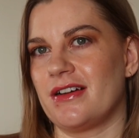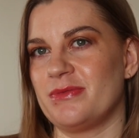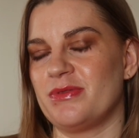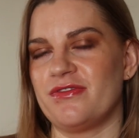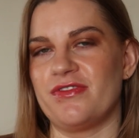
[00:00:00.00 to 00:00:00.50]
I
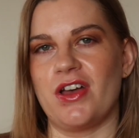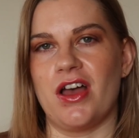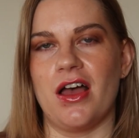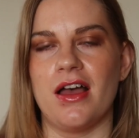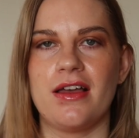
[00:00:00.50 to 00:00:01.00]

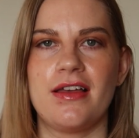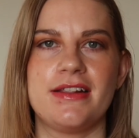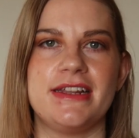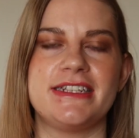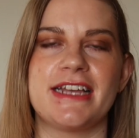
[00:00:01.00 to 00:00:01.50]
prefer
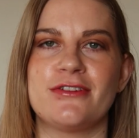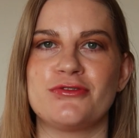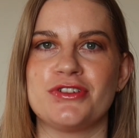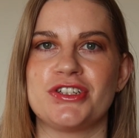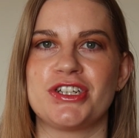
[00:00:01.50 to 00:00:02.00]
Lisa
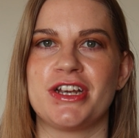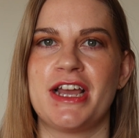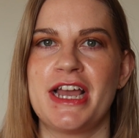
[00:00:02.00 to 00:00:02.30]
Eldridge